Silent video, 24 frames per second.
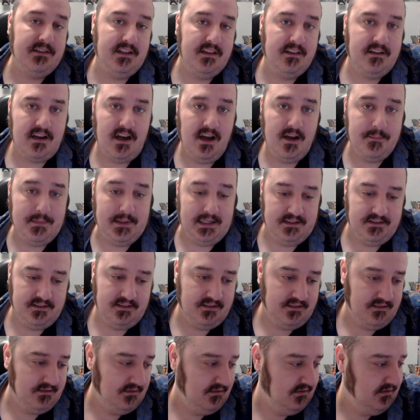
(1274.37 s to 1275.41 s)
in the
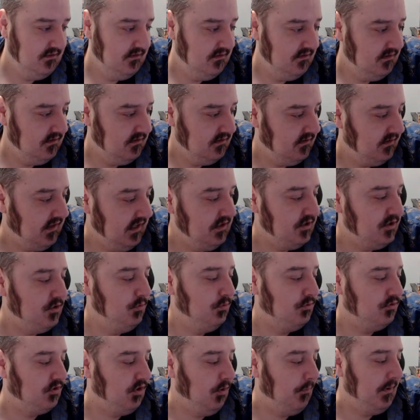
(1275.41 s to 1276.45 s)
comments. Thank you
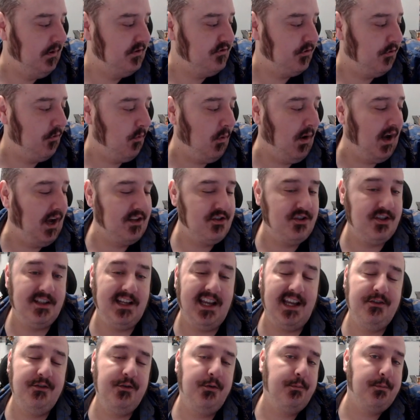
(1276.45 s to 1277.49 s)
so much for watching.
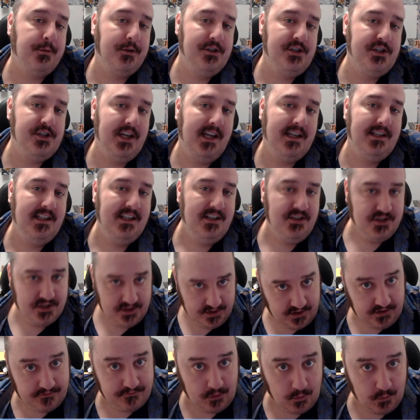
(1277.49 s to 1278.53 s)
I do appreciate each
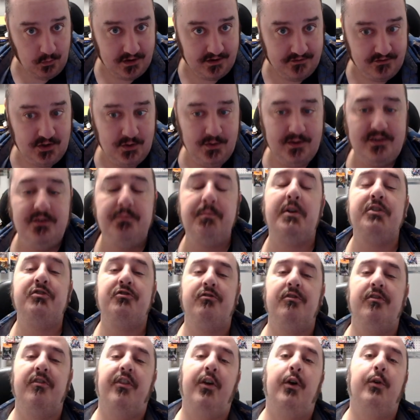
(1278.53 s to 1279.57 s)
and every one of you,
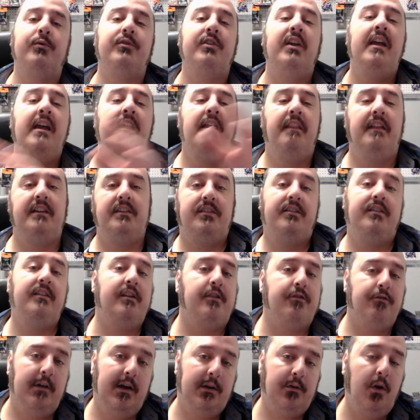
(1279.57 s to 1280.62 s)
especially those that
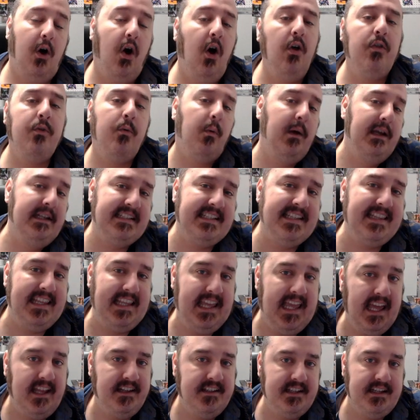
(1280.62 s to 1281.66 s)
stick around all the way to
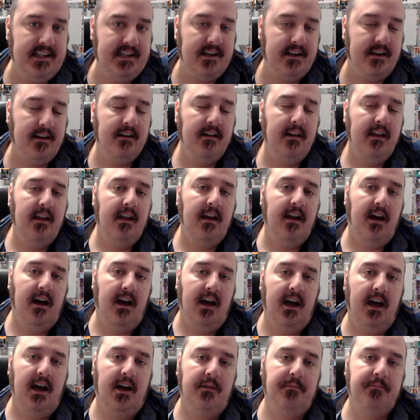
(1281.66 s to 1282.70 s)
the end here.
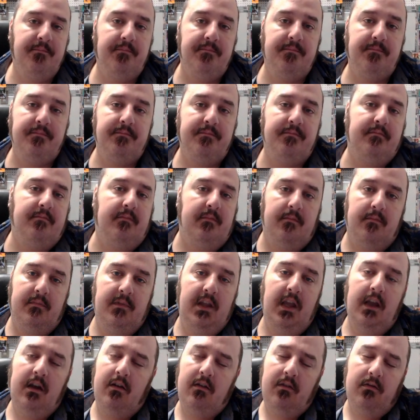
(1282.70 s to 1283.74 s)

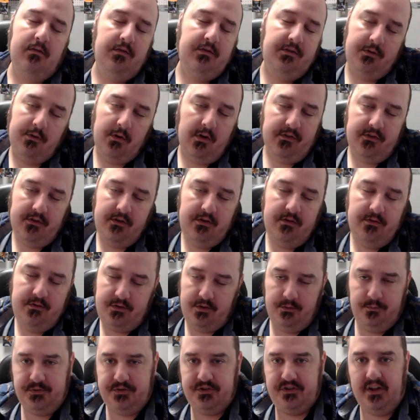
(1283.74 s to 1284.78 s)
Yeah, do all the
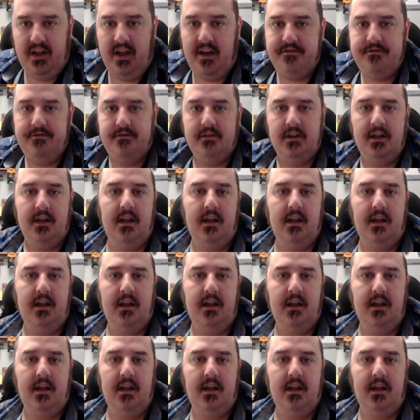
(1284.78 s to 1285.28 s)
YouTube stuff.